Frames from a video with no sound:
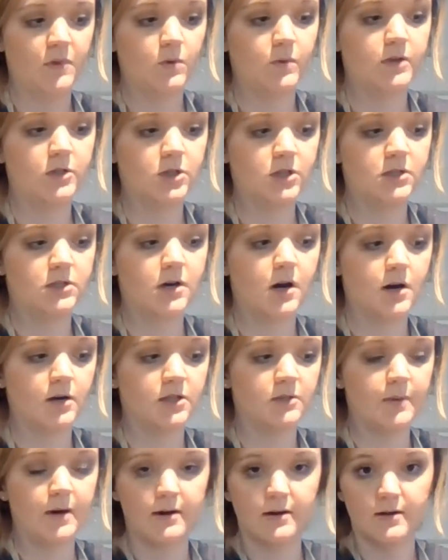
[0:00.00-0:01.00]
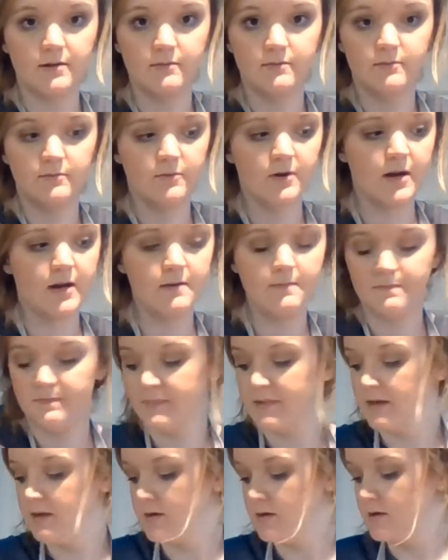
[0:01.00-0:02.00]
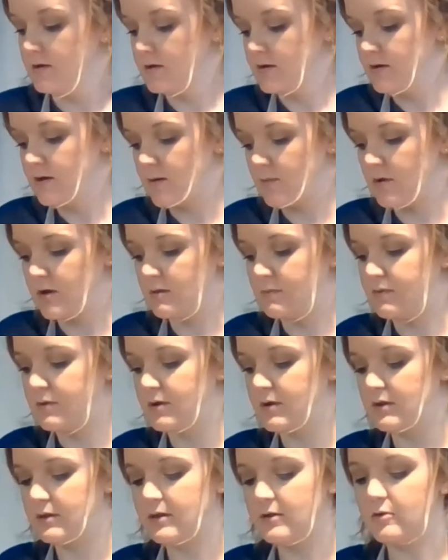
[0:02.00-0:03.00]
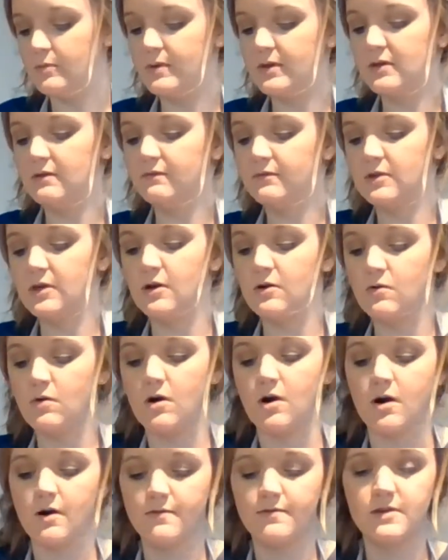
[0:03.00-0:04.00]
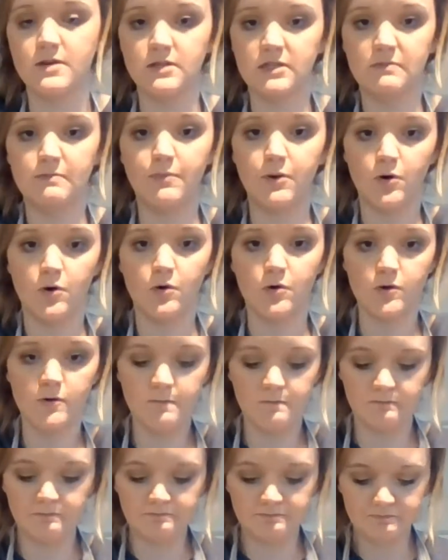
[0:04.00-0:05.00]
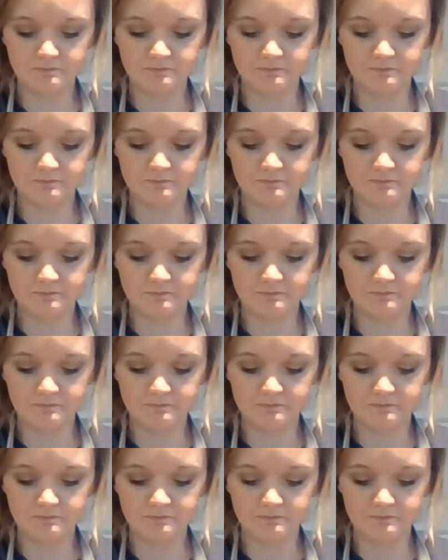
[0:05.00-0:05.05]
We just talked about it, right? I'm gonna put a little bit of dough on this bowl.